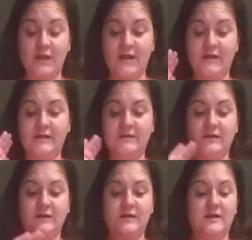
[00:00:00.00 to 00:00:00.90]
And
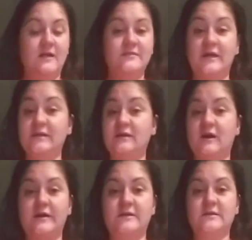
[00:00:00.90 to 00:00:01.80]
then
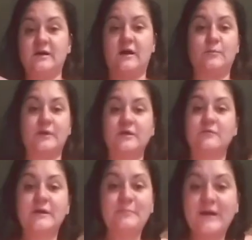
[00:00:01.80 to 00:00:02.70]
I'll bring
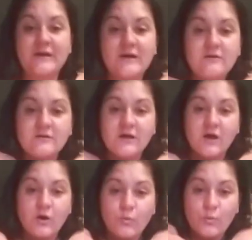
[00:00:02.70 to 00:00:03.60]
it right back out
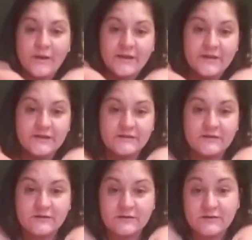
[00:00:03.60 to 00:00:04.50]

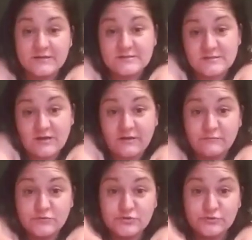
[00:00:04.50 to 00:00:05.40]
when it's
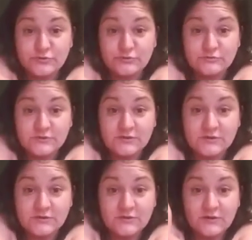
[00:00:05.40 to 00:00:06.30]
time to
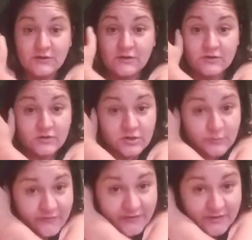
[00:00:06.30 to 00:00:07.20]
cook
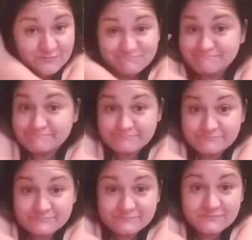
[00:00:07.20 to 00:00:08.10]
with it.
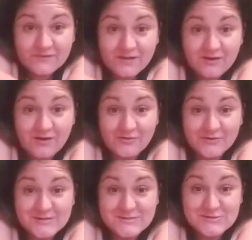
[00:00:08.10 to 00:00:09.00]
All
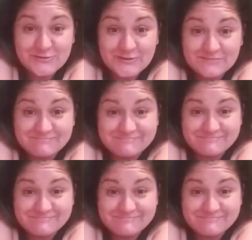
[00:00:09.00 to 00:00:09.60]
there is to it.